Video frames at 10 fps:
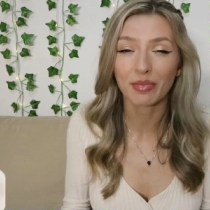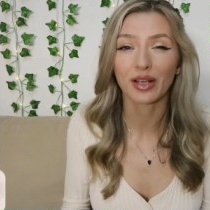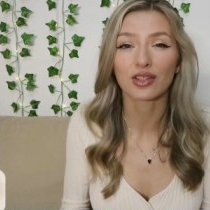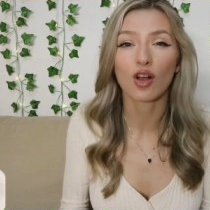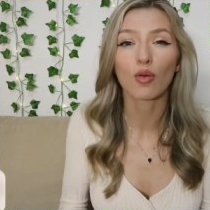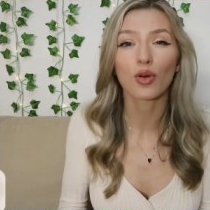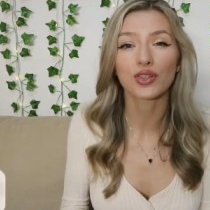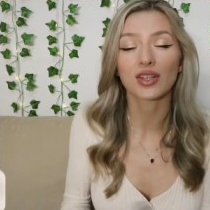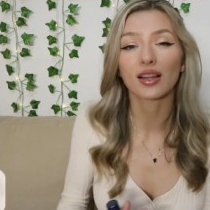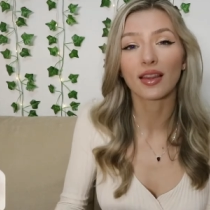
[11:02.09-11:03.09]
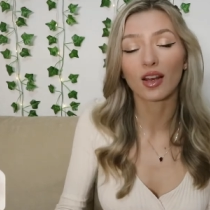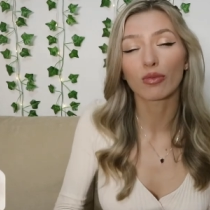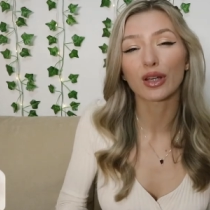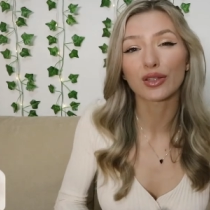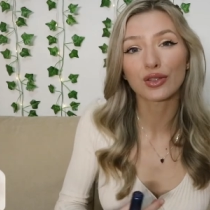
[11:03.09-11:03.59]
but it's almost a little
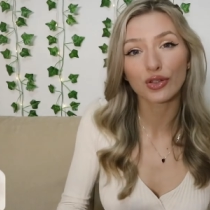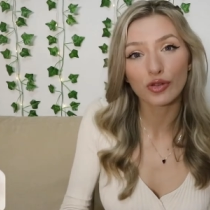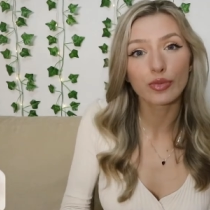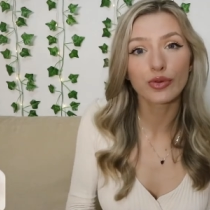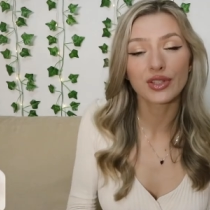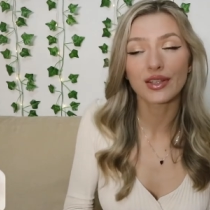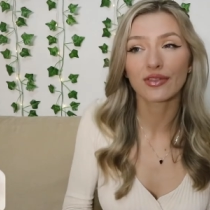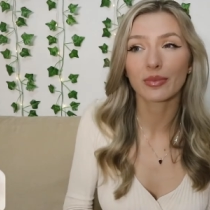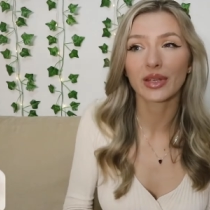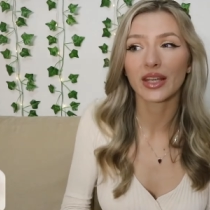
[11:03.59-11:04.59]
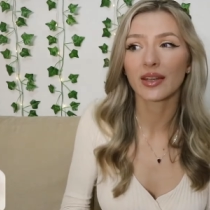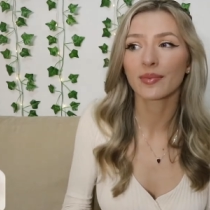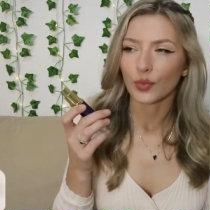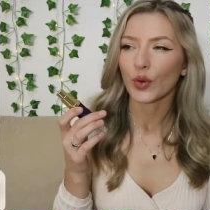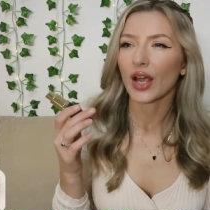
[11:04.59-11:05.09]
bit too boozy for me.
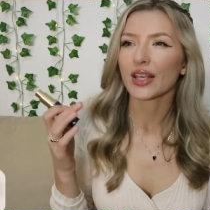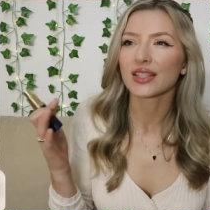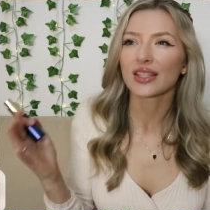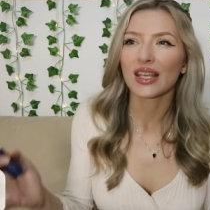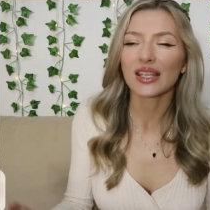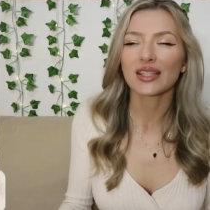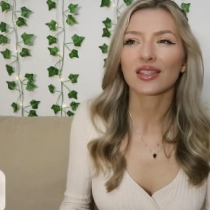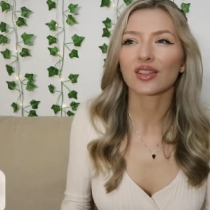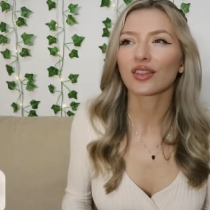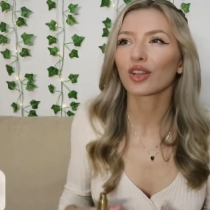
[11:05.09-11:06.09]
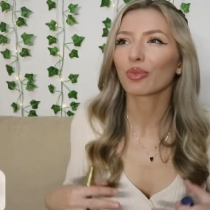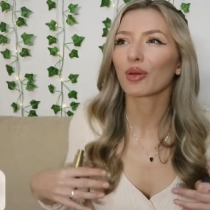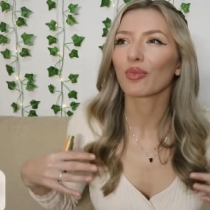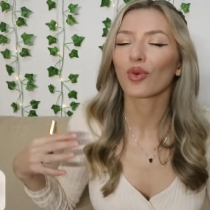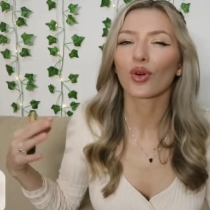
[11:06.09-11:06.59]
Whereas this is a little
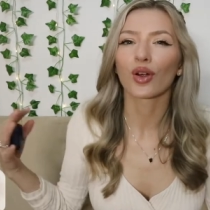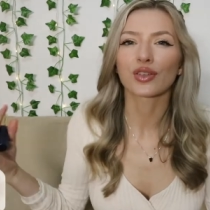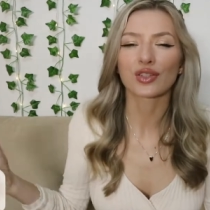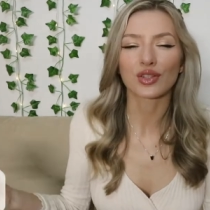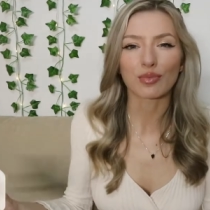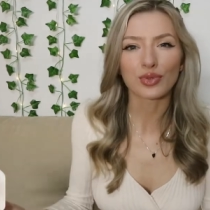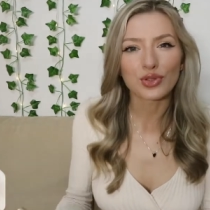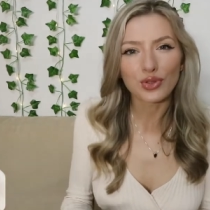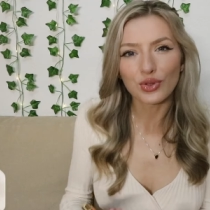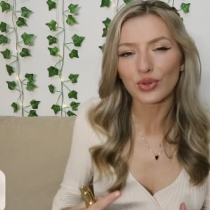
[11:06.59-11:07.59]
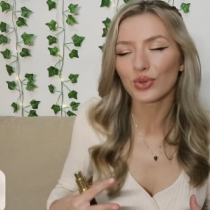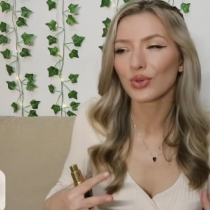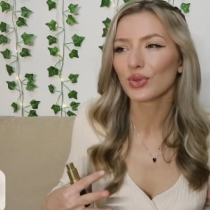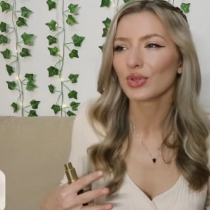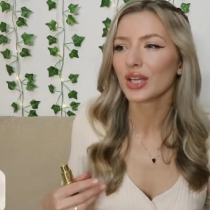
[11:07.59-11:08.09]
bit more
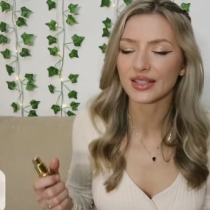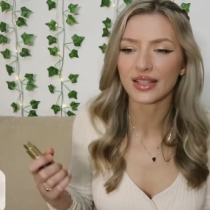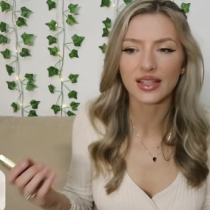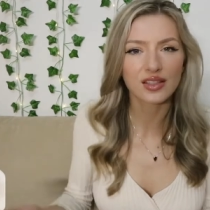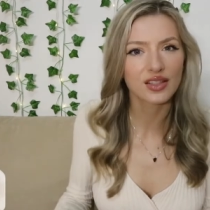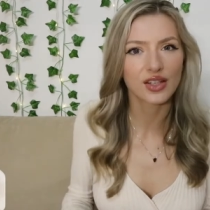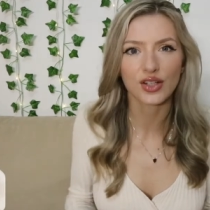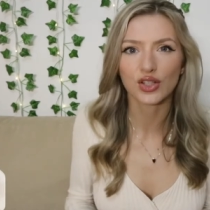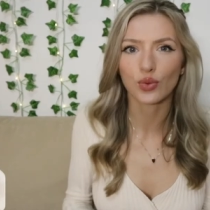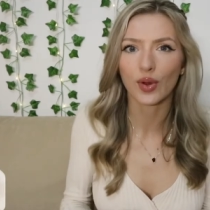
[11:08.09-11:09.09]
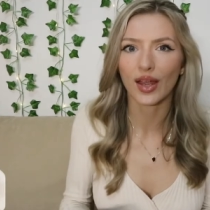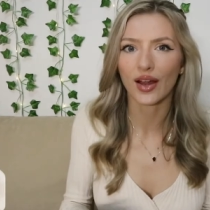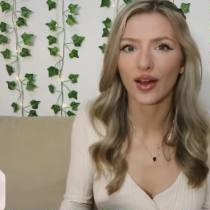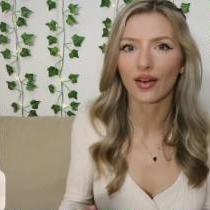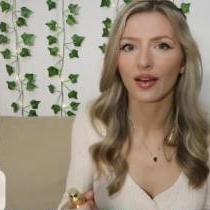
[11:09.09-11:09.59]
subdued. It's easier to
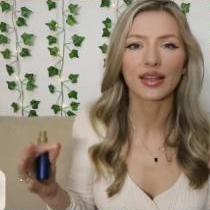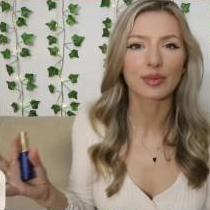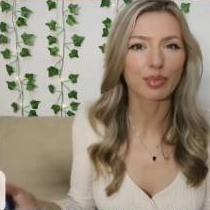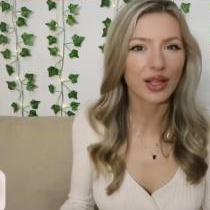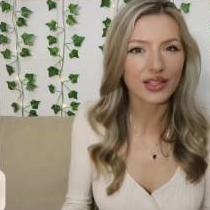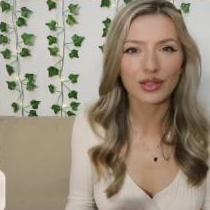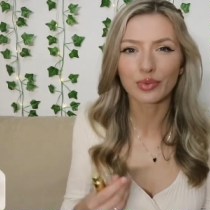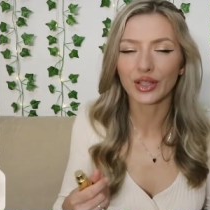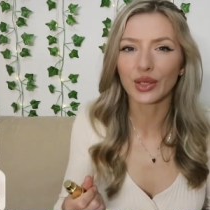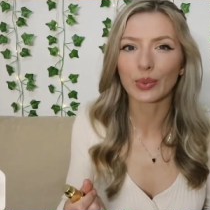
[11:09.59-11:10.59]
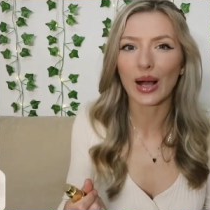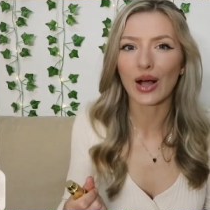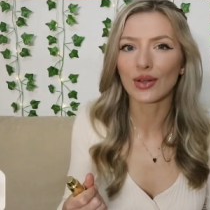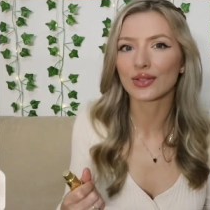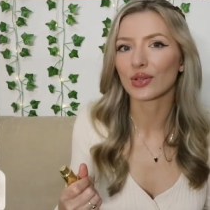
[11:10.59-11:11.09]
wear. It's blended really
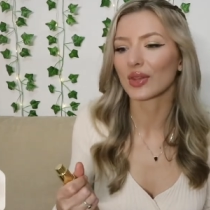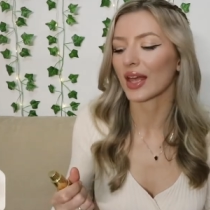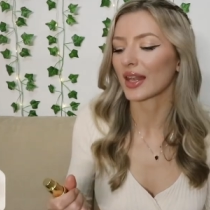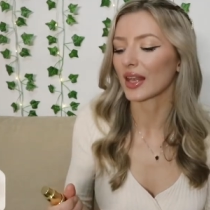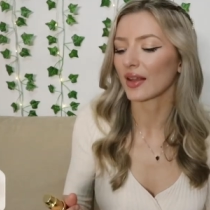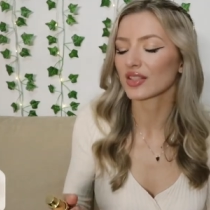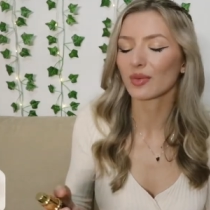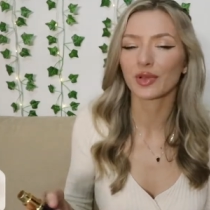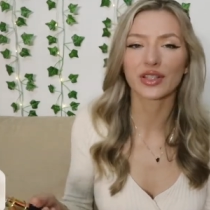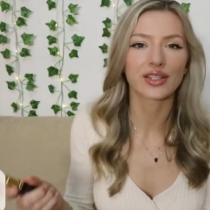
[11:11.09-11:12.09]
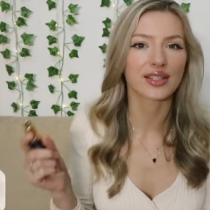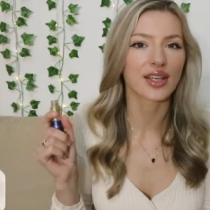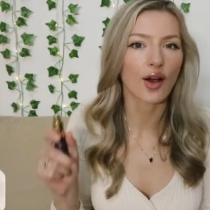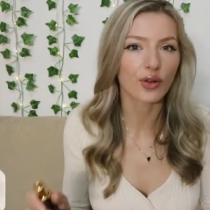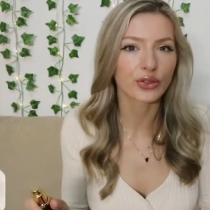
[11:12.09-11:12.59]
well so that if someone didn't
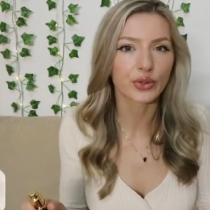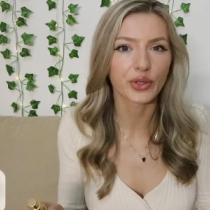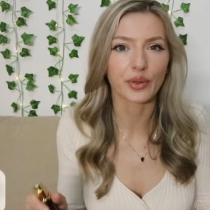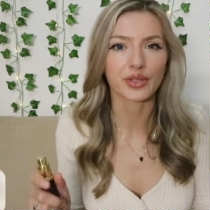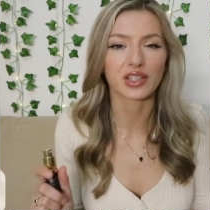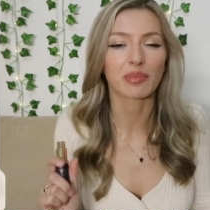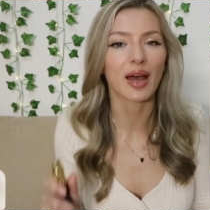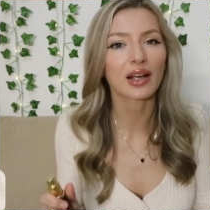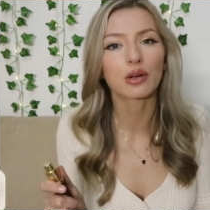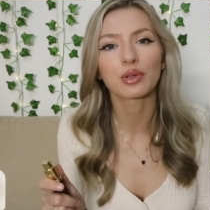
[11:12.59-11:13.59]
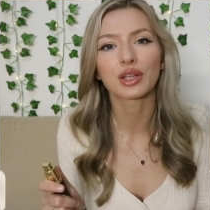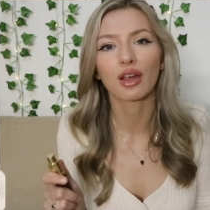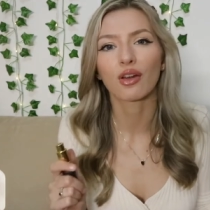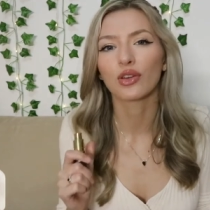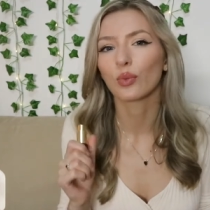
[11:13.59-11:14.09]
tell you there was tobacco in
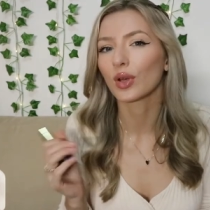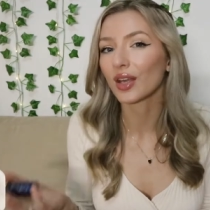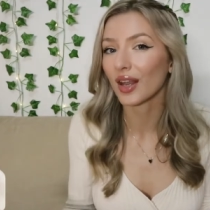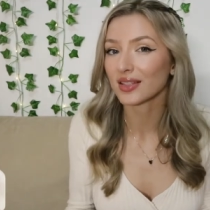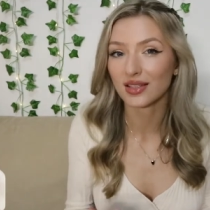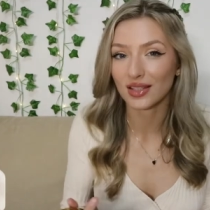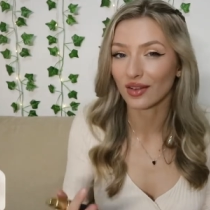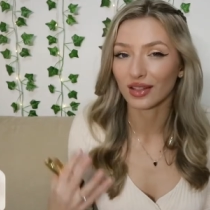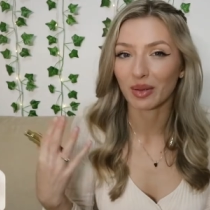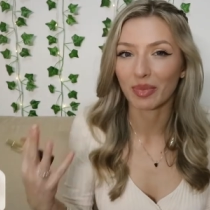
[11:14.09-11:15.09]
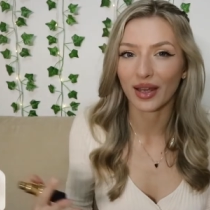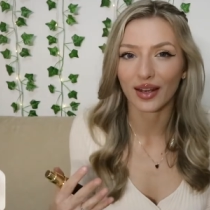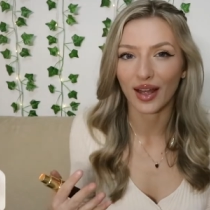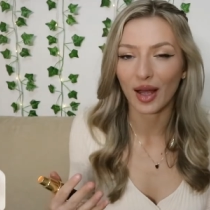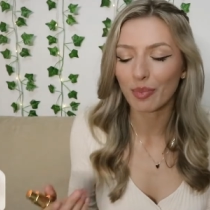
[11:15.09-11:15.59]
there, you wouldn't necessarily pick
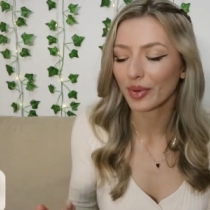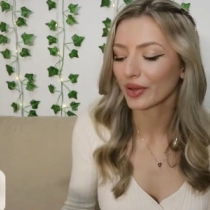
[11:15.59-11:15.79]
it up.